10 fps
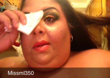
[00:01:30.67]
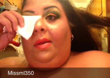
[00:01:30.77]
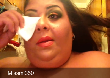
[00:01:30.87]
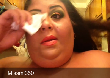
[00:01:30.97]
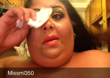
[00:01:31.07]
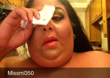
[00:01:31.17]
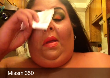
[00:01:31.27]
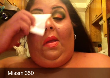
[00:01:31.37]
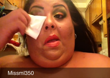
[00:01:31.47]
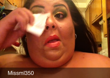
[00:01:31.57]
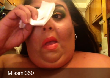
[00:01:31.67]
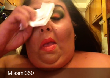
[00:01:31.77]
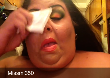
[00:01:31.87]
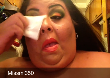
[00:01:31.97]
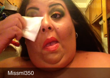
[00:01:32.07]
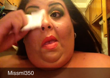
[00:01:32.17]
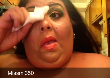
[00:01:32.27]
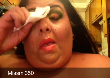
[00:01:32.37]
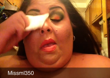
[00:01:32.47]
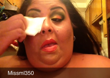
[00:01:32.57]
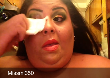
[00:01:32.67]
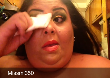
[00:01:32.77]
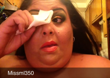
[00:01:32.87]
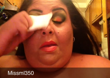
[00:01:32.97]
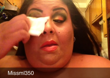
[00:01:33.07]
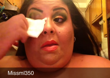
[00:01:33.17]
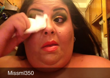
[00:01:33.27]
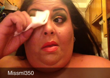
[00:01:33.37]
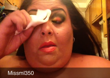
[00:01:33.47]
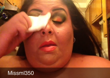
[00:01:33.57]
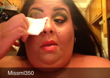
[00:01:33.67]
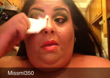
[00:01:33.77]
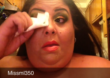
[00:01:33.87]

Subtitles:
No one is speaking in this clip.